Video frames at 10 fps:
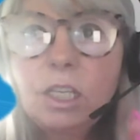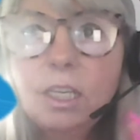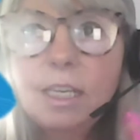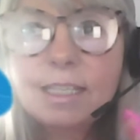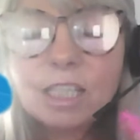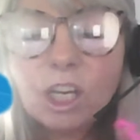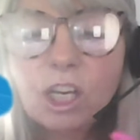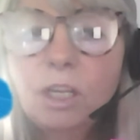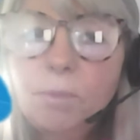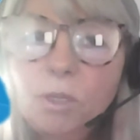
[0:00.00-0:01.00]
it's the
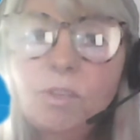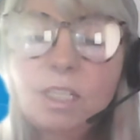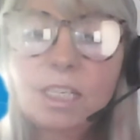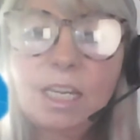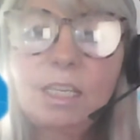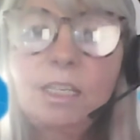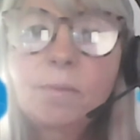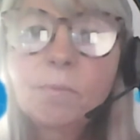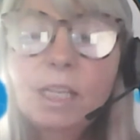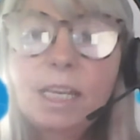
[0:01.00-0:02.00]
community,
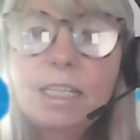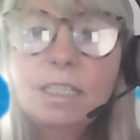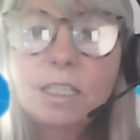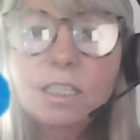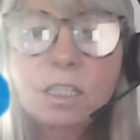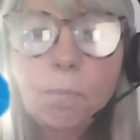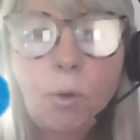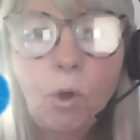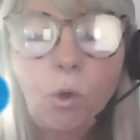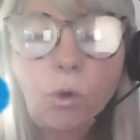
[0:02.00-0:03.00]
it's the
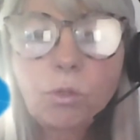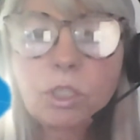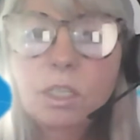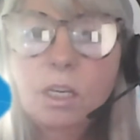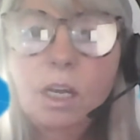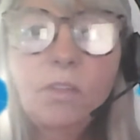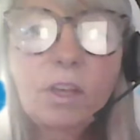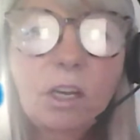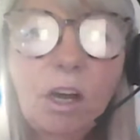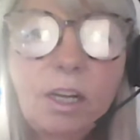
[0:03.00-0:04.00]
support and
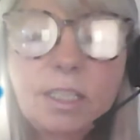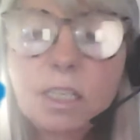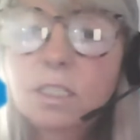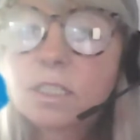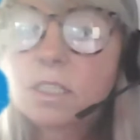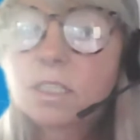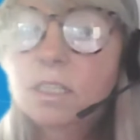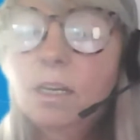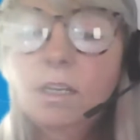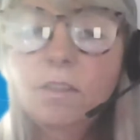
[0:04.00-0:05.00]
the guidance
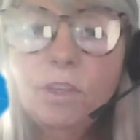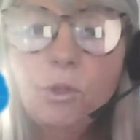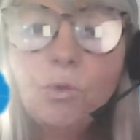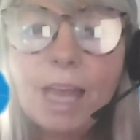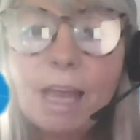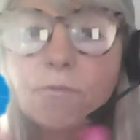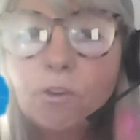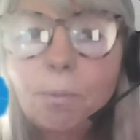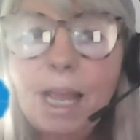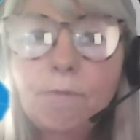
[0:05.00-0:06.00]
that you get
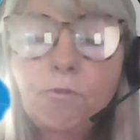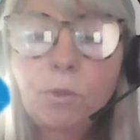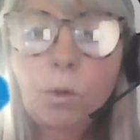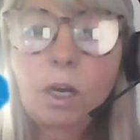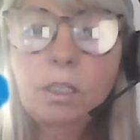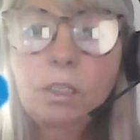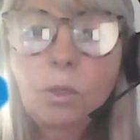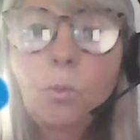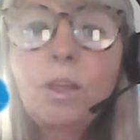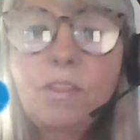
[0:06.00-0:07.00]
from everyone
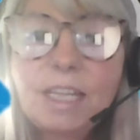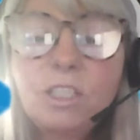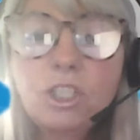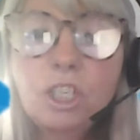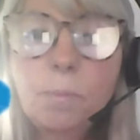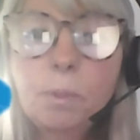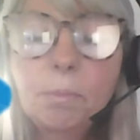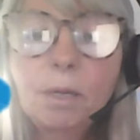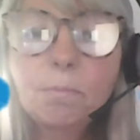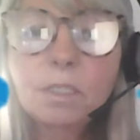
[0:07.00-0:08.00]
within
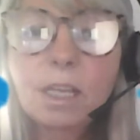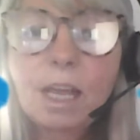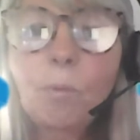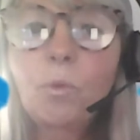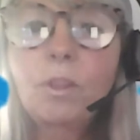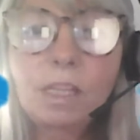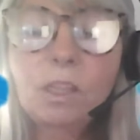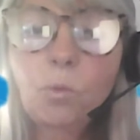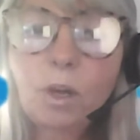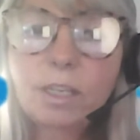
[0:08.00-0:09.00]
Supermums and
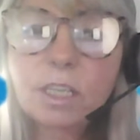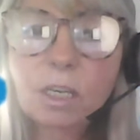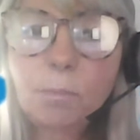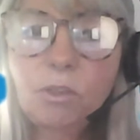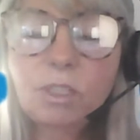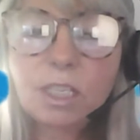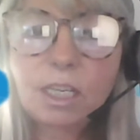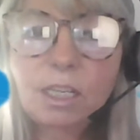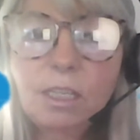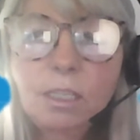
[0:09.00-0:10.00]
within the wider
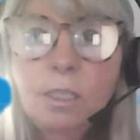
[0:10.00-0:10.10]
community.